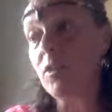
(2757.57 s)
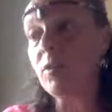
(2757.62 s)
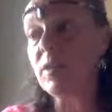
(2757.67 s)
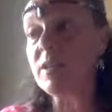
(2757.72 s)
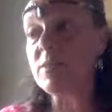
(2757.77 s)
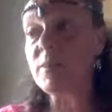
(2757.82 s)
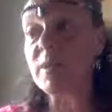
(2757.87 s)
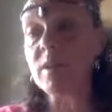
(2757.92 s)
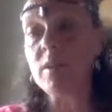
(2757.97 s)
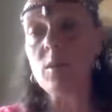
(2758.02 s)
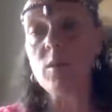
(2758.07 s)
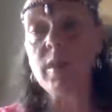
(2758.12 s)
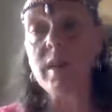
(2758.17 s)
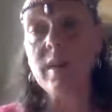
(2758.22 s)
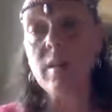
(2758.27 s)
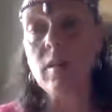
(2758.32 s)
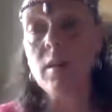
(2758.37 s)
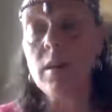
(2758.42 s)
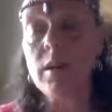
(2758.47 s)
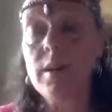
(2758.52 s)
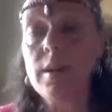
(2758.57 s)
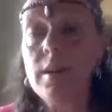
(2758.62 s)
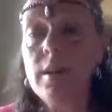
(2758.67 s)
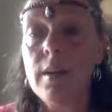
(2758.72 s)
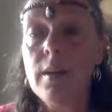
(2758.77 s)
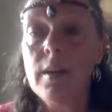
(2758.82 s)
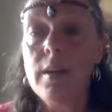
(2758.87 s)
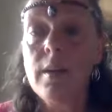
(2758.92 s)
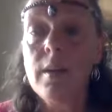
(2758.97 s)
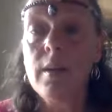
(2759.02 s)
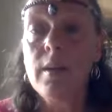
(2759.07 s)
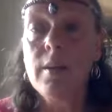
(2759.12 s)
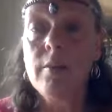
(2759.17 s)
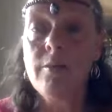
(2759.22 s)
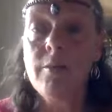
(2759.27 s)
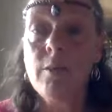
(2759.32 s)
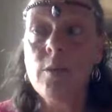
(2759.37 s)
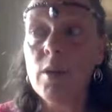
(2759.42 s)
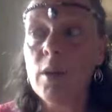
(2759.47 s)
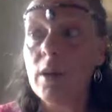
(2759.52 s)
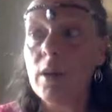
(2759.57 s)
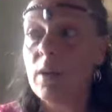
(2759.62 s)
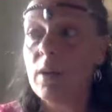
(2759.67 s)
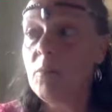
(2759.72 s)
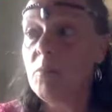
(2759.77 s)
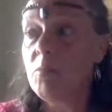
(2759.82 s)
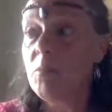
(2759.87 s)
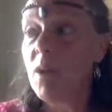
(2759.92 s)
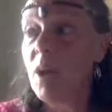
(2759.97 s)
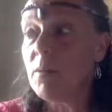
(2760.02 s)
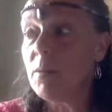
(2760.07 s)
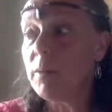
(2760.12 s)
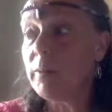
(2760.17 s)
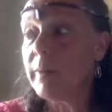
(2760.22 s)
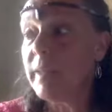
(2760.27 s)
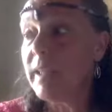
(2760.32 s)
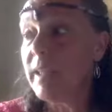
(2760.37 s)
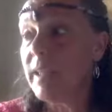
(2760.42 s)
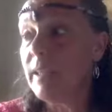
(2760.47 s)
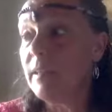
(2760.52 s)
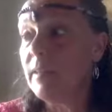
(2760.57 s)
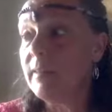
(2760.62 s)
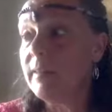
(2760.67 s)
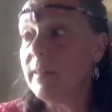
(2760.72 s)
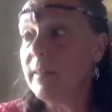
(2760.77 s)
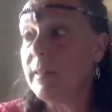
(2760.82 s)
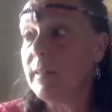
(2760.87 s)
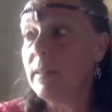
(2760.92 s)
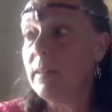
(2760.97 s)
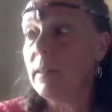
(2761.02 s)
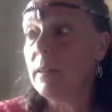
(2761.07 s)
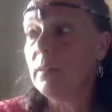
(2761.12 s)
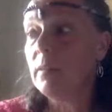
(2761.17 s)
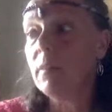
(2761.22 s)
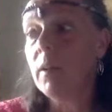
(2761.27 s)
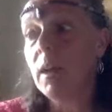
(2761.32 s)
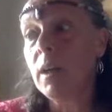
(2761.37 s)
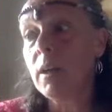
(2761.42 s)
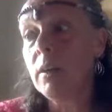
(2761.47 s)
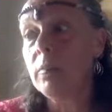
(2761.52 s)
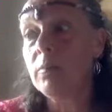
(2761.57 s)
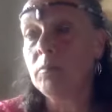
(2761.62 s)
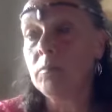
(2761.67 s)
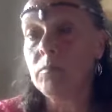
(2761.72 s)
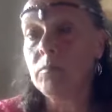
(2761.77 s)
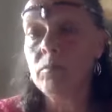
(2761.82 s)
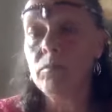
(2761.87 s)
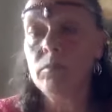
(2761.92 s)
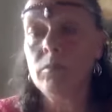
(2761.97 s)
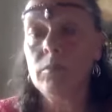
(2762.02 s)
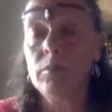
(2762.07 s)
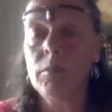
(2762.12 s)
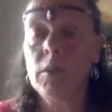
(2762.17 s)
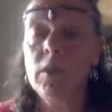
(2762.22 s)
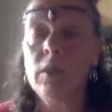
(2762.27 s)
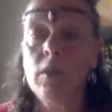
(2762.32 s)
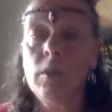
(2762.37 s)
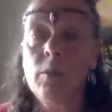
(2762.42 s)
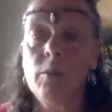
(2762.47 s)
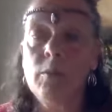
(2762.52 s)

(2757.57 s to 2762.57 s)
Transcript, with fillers: it's been going on for probably well you know,